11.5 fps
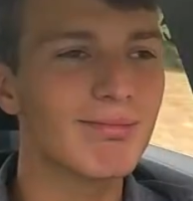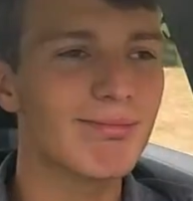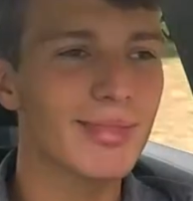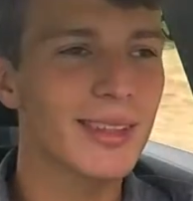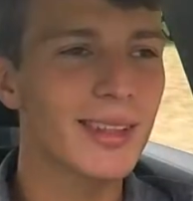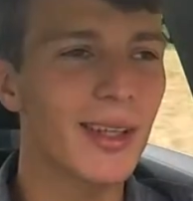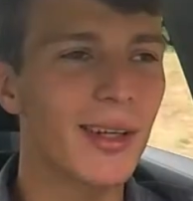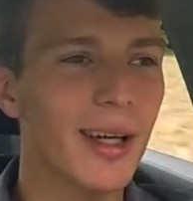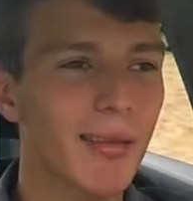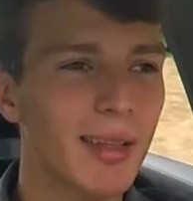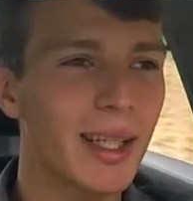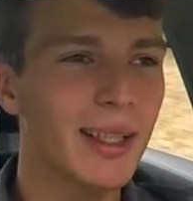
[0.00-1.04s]
So,
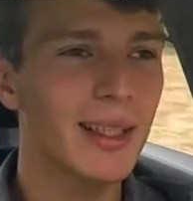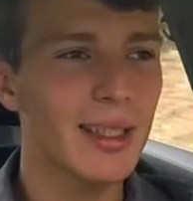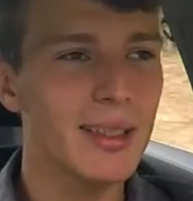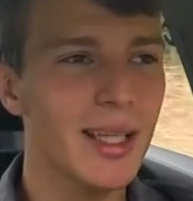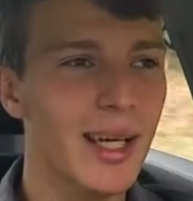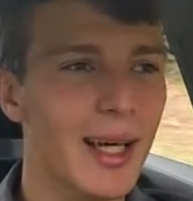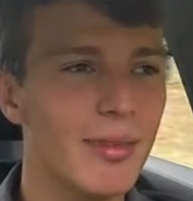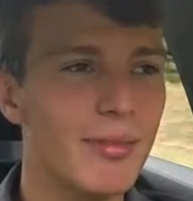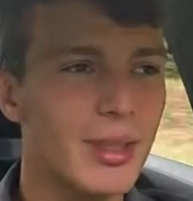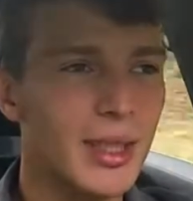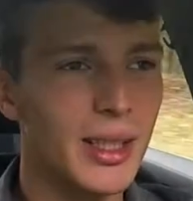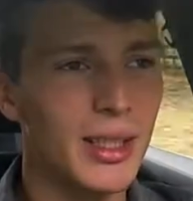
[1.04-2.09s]
I mean, it does
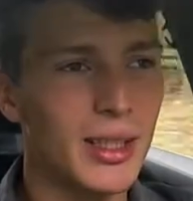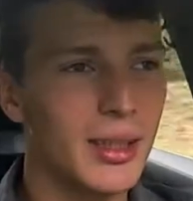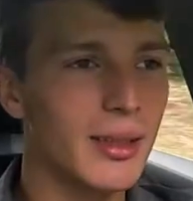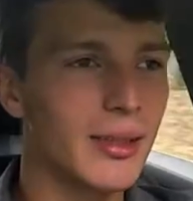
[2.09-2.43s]
have the